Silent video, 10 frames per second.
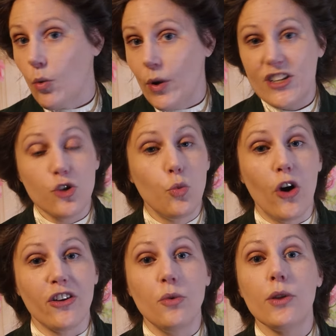We're just
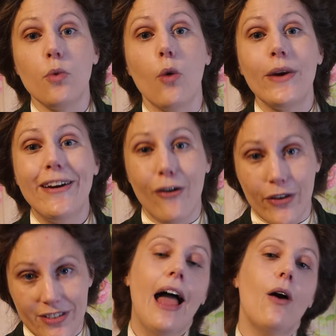working with what we
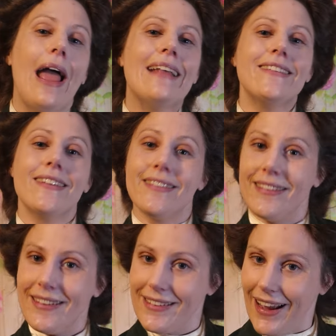got. Our
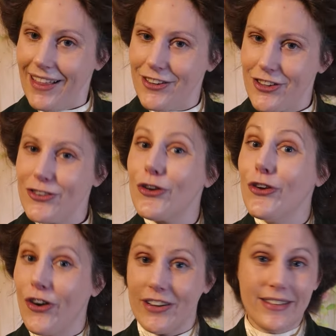ancestors' intelligence
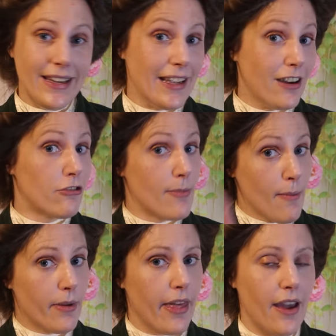got us here,
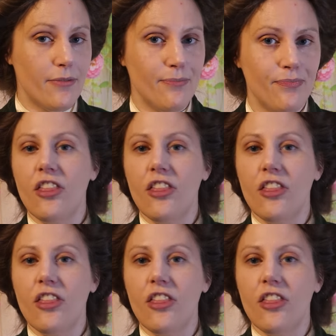remember that.